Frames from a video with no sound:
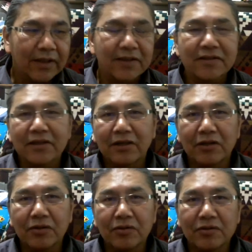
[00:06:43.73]
This
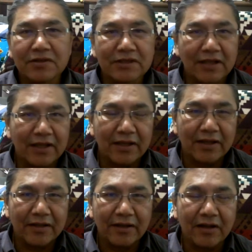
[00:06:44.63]
includes
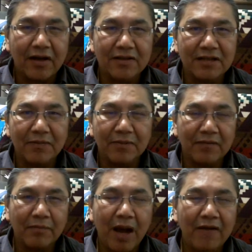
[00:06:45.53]
the concept
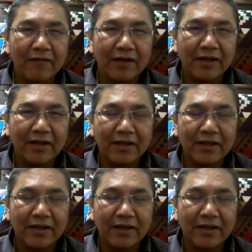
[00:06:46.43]
of poverty,